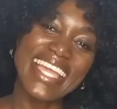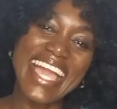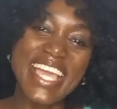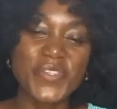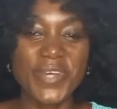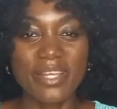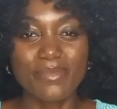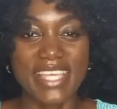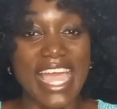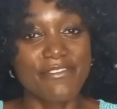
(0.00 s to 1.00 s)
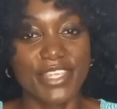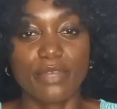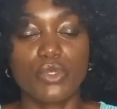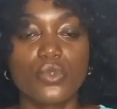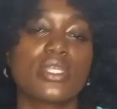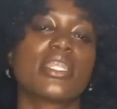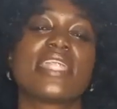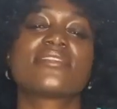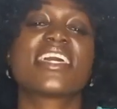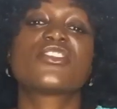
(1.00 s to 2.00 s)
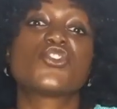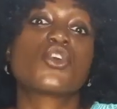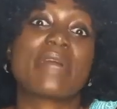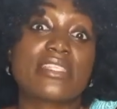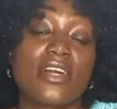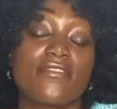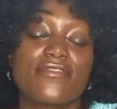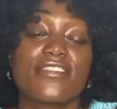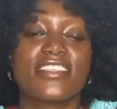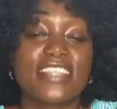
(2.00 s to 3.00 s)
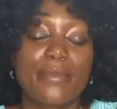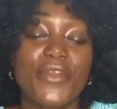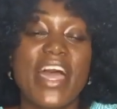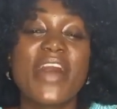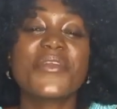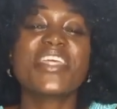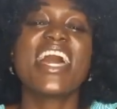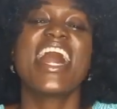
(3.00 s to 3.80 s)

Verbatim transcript: Hi guys, welcome to Africanmusing. I decided to show myself this time around.